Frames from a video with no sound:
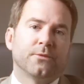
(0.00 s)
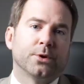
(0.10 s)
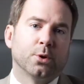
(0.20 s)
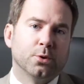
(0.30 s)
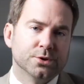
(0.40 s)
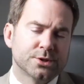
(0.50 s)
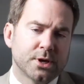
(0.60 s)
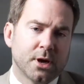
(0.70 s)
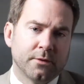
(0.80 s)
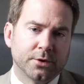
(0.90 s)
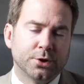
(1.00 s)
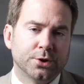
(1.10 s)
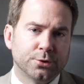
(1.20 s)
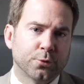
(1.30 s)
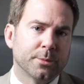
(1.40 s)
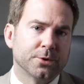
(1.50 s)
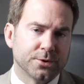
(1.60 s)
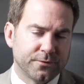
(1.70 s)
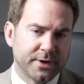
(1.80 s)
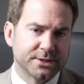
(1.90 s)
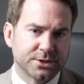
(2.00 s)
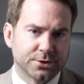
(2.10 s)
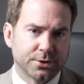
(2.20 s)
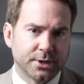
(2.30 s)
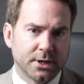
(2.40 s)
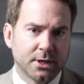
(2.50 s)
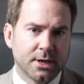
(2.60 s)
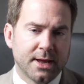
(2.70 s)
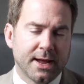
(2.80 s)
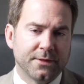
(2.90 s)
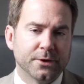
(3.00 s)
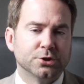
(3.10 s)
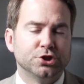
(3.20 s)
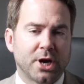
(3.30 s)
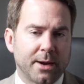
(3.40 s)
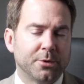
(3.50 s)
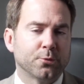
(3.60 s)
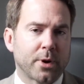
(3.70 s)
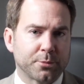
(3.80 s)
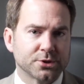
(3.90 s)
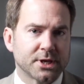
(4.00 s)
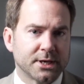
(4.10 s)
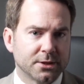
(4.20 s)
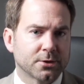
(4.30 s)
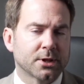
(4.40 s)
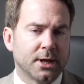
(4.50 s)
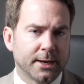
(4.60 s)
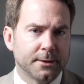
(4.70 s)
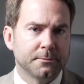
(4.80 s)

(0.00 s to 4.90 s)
of the goals of a good criminal defense attorney and their job in representing their client.